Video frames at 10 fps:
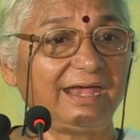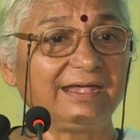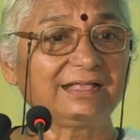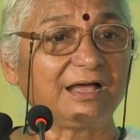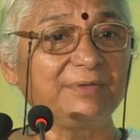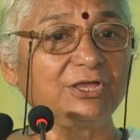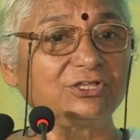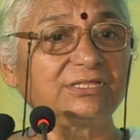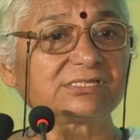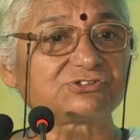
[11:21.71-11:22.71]
and coming
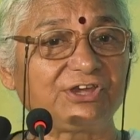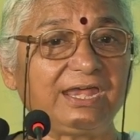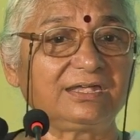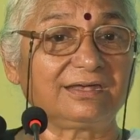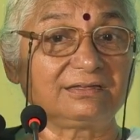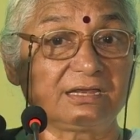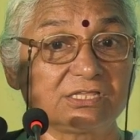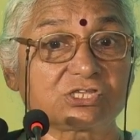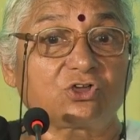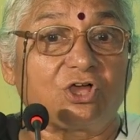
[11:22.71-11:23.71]
on the street, and there
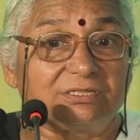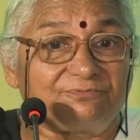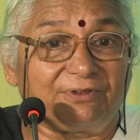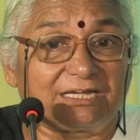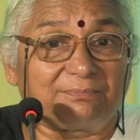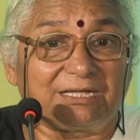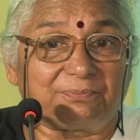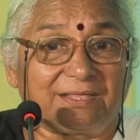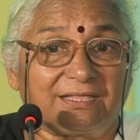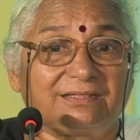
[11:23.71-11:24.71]
is a conflict
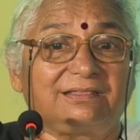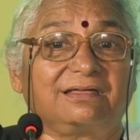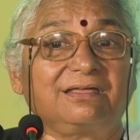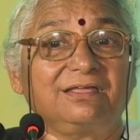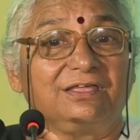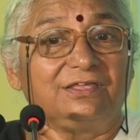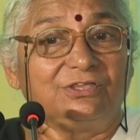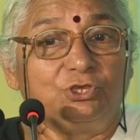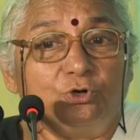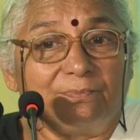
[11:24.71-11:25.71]
between the
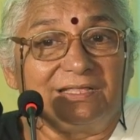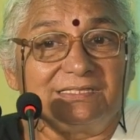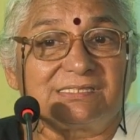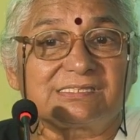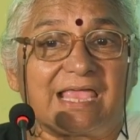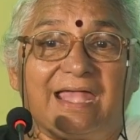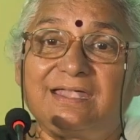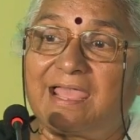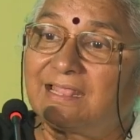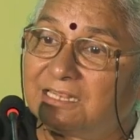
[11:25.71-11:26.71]
humans
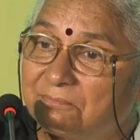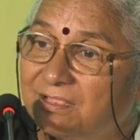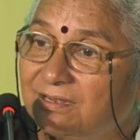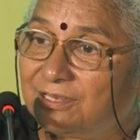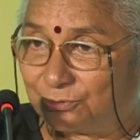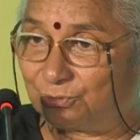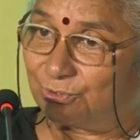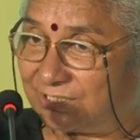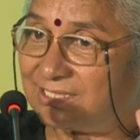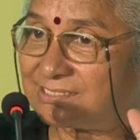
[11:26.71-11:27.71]
and animal? You
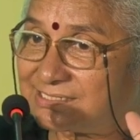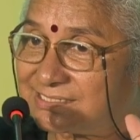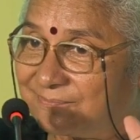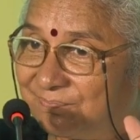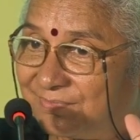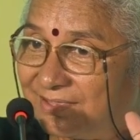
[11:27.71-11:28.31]
know this?